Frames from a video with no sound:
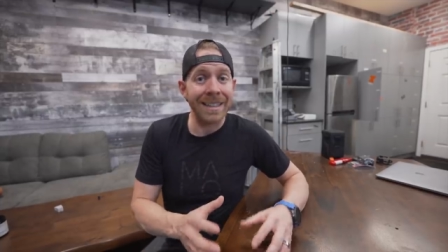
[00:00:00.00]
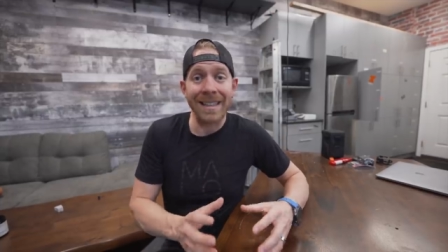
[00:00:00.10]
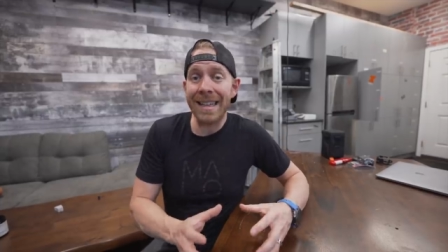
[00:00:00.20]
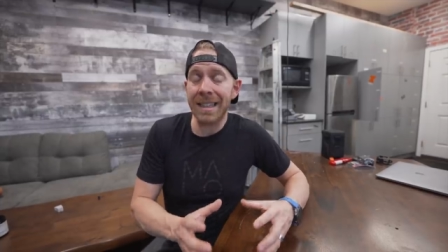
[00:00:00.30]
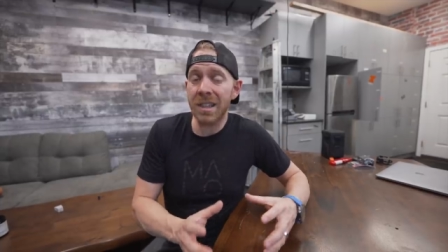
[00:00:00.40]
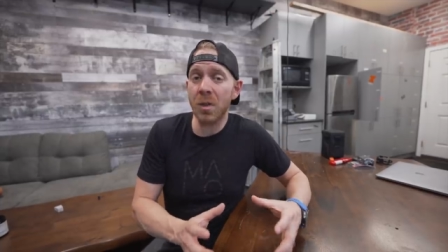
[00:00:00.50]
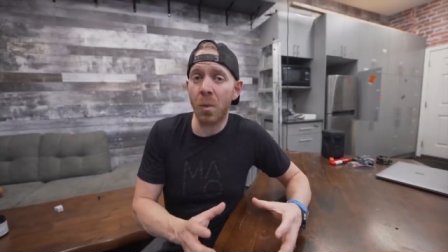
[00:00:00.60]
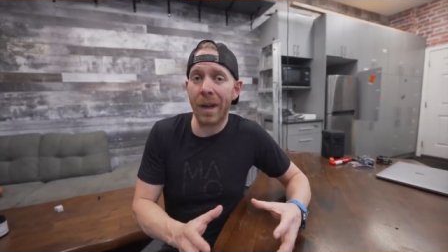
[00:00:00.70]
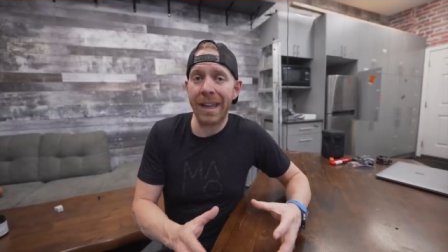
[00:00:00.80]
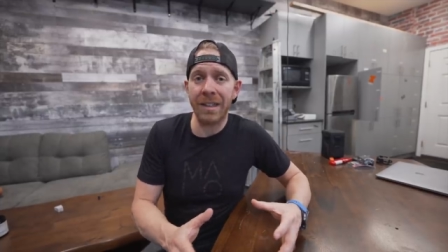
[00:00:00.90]
this is a
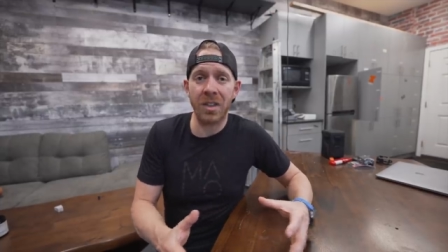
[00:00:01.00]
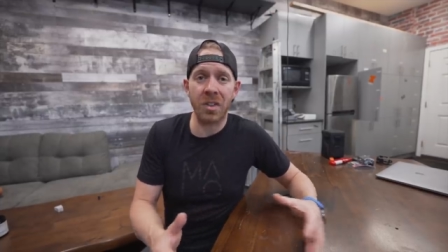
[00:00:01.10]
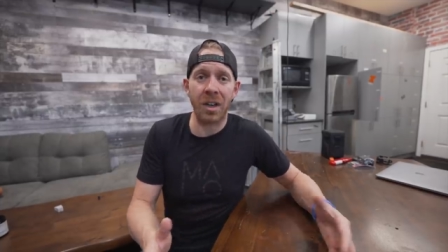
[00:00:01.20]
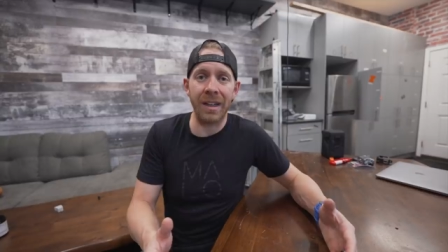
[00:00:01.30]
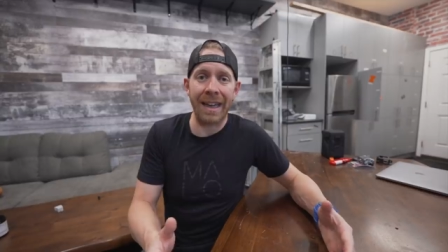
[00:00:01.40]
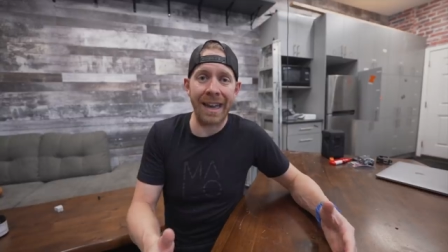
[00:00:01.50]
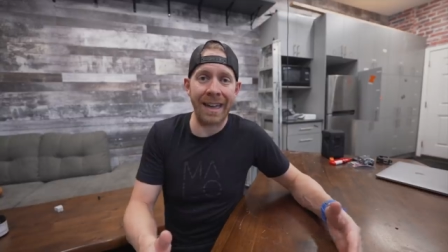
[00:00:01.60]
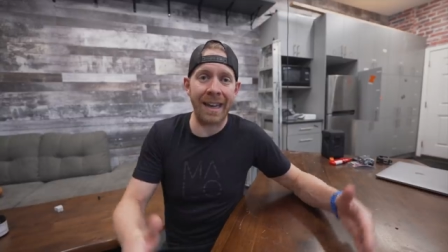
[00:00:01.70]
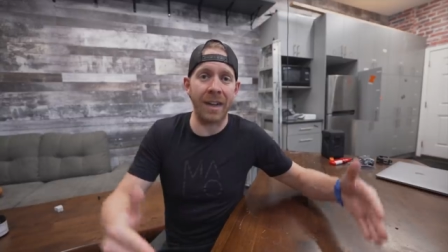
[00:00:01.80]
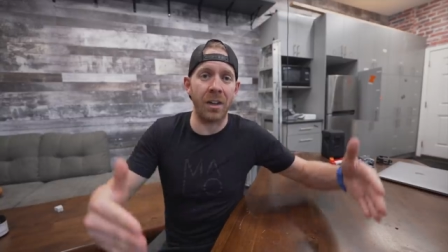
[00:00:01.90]
way to start
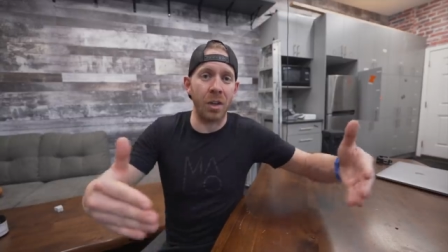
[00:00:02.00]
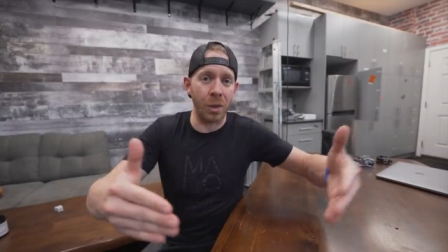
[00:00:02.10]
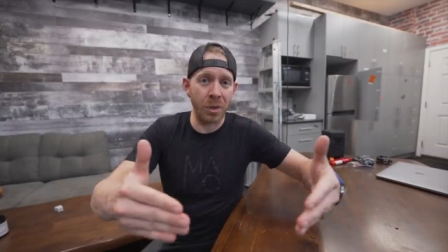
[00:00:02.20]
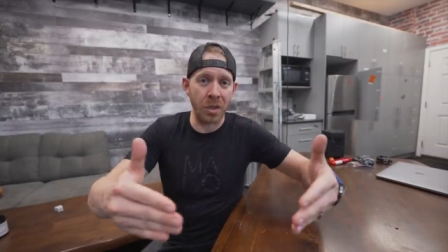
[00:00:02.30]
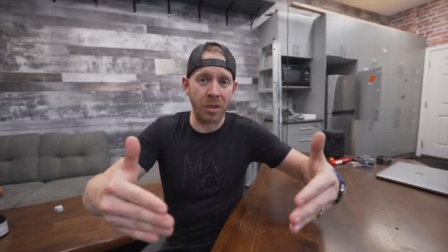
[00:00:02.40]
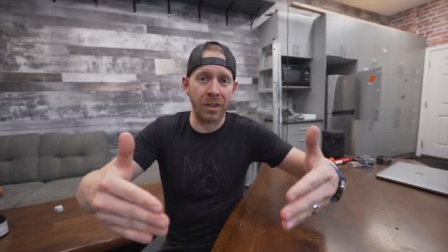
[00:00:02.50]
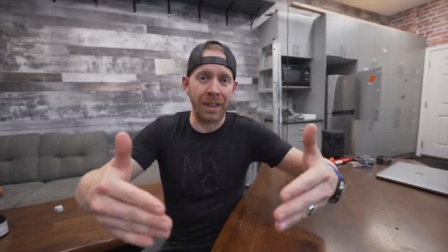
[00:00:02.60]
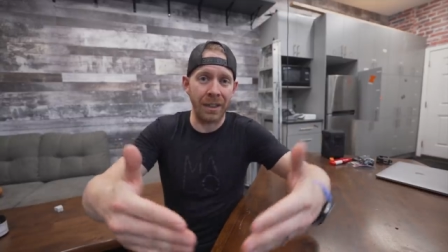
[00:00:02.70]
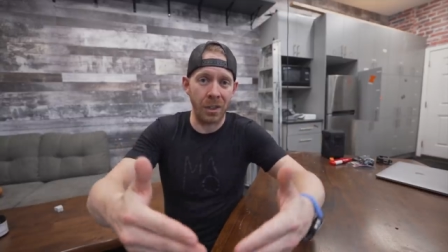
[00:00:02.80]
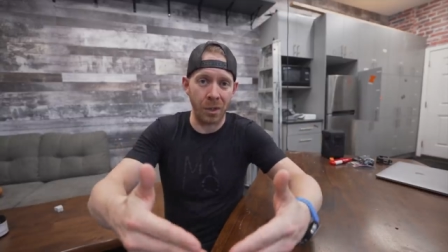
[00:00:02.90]
getting it closer
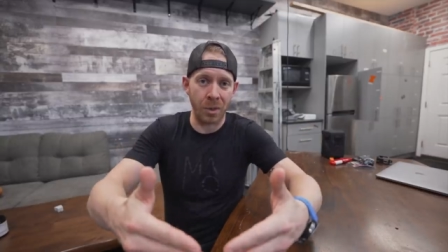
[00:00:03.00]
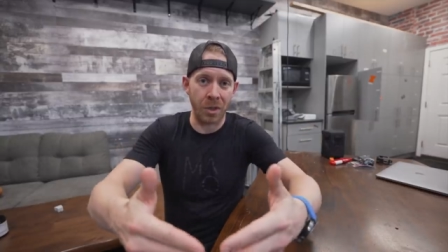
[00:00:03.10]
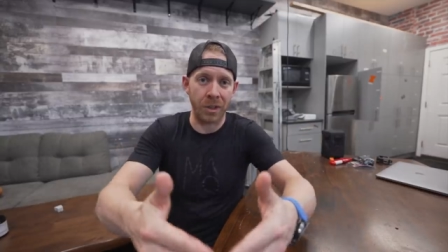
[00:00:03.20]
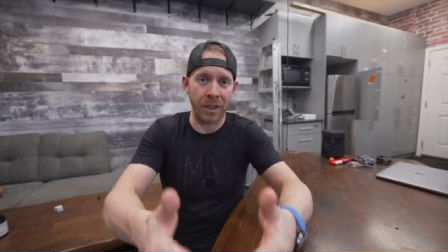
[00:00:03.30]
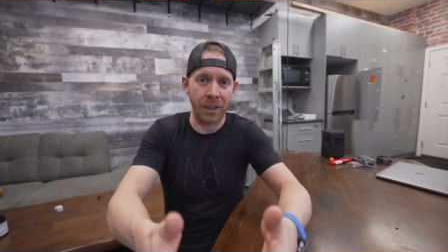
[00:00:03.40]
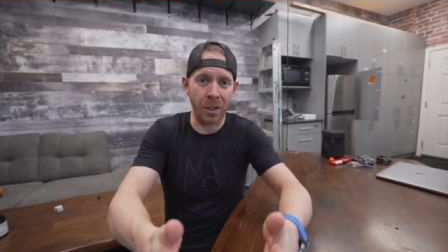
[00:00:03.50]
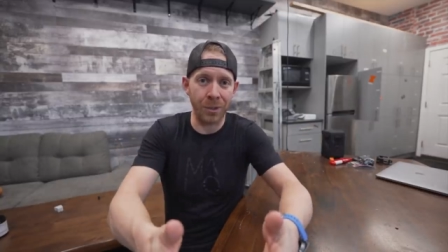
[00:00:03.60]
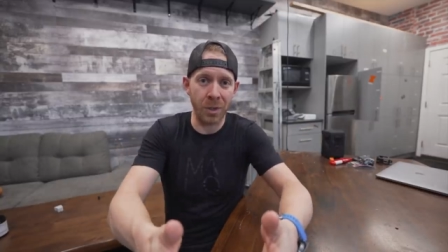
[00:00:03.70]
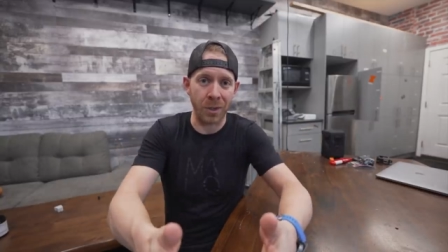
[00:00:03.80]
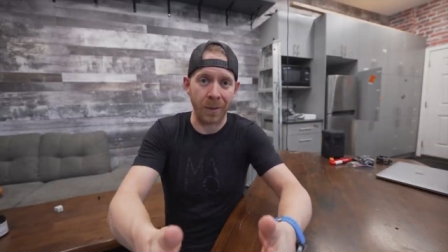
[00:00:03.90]
and closer and
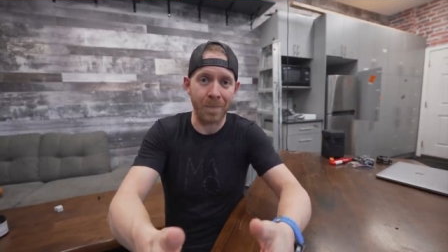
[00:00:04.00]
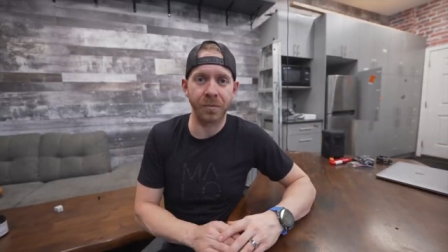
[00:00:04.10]
closer.